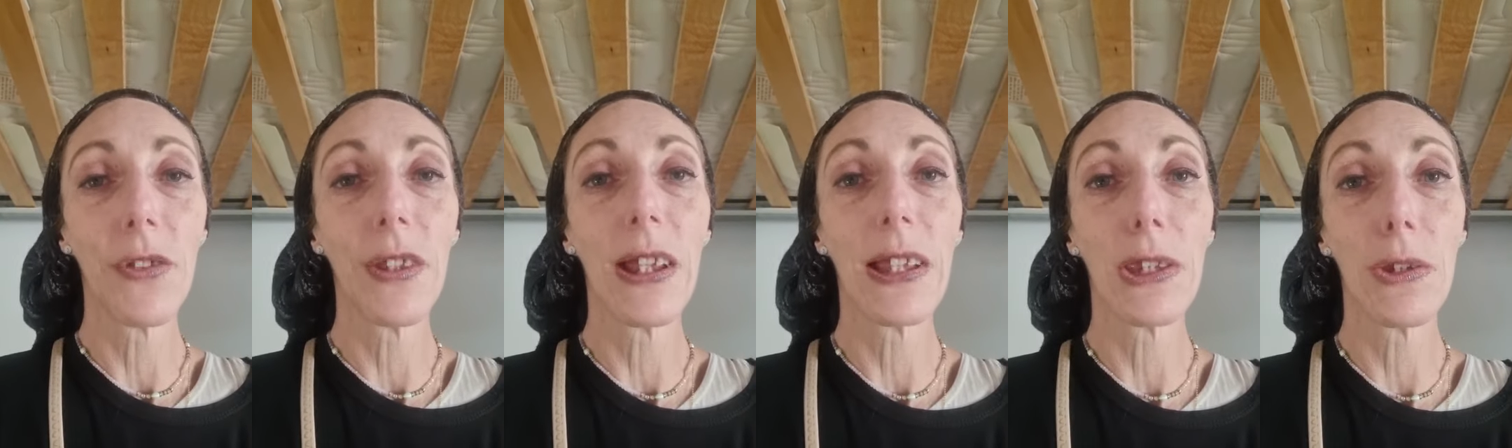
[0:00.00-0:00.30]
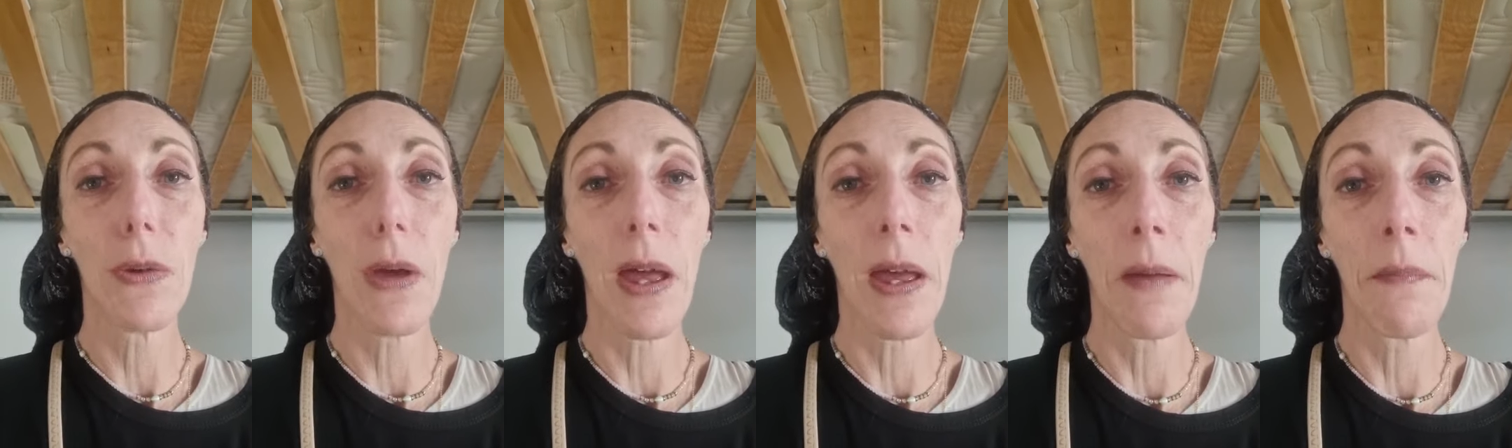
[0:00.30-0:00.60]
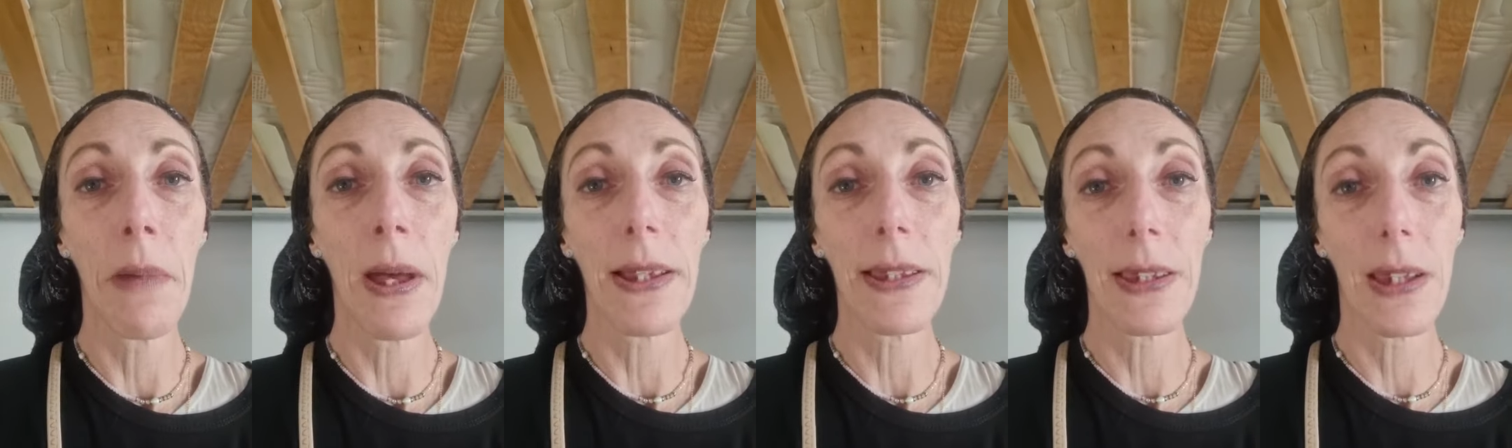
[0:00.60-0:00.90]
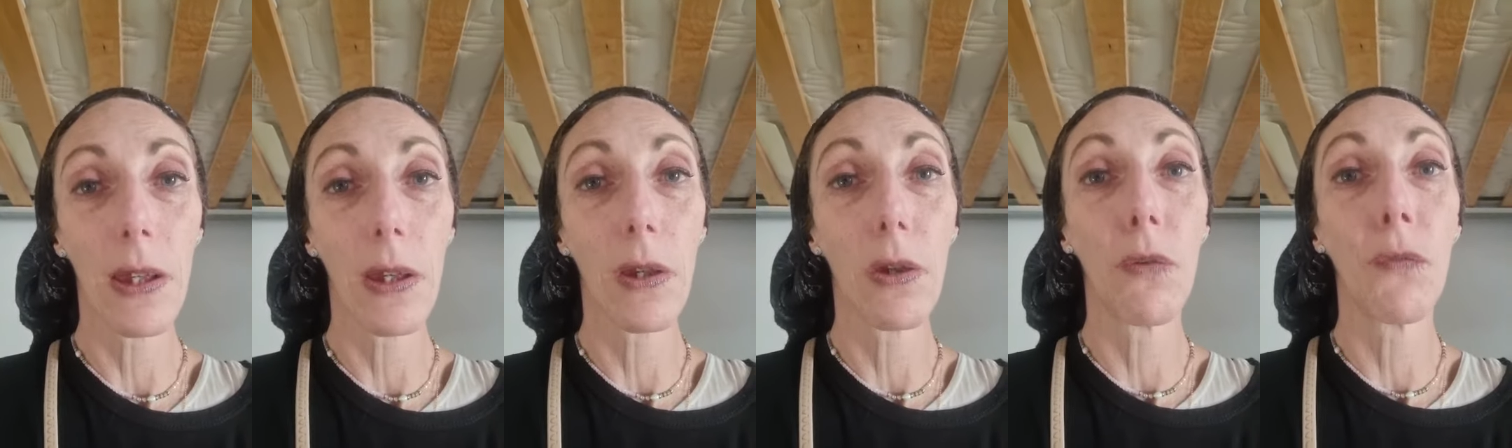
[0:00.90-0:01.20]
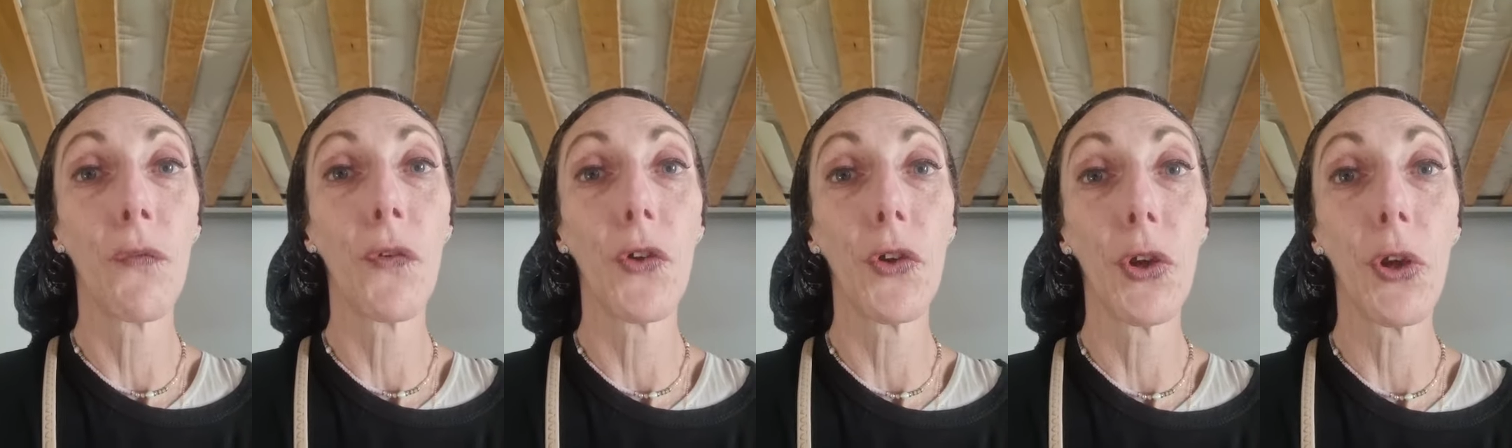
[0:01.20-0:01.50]
That's why I'm asking you
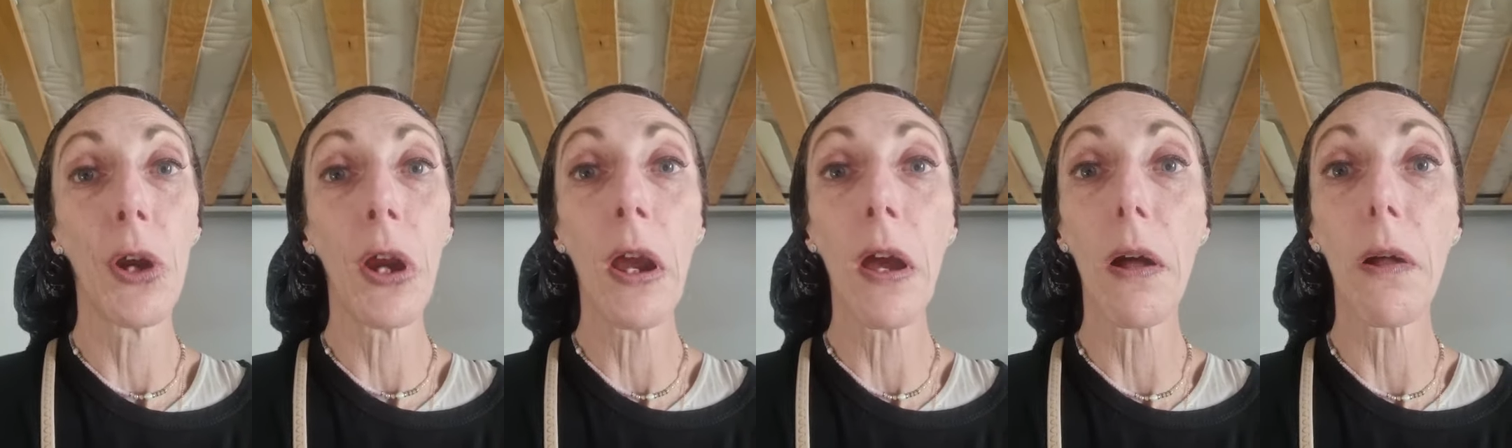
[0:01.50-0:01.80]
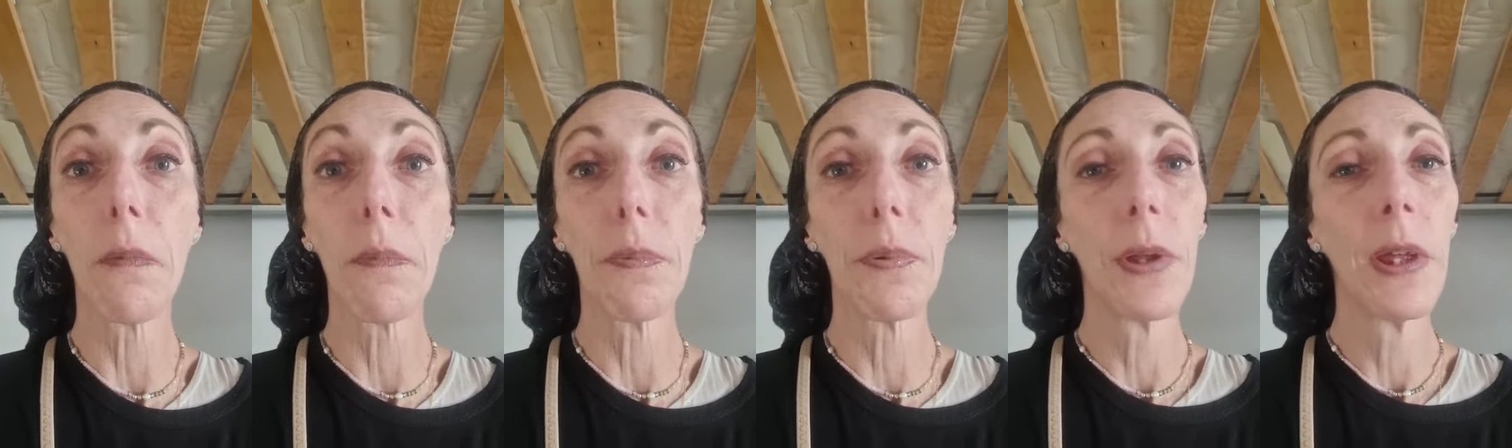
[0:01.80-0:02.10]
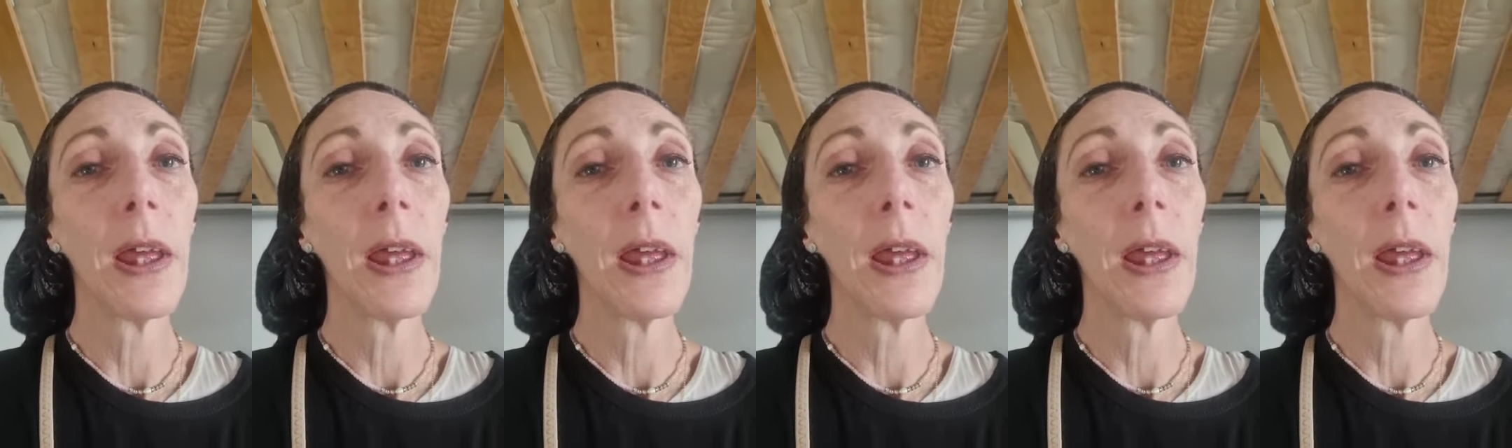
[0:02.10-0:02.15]
for your help.